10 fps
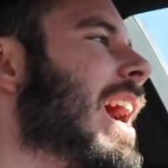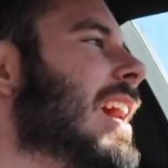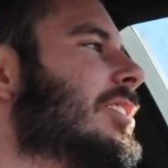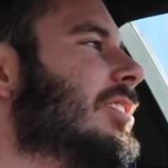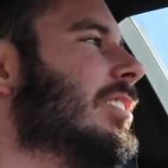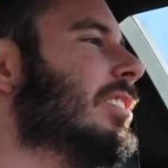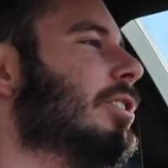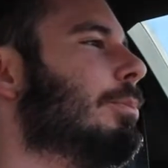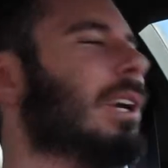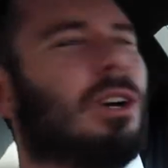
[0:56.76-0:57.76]
actually a
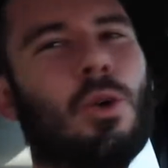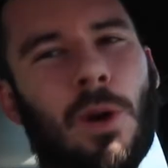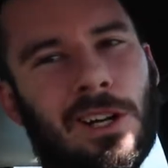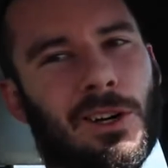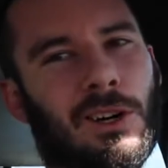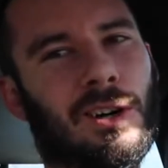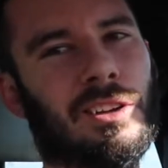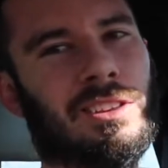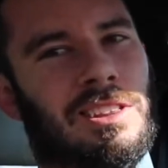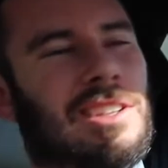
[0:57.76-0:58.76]
little bit
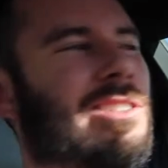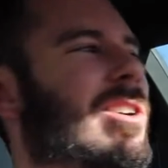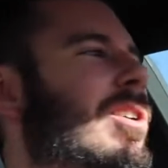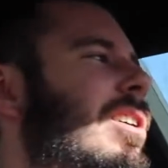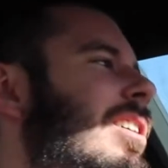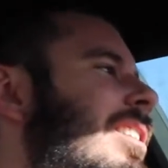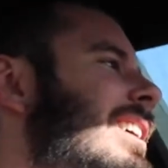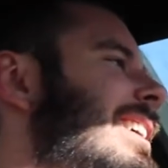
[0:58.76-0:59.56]
quicker than this car,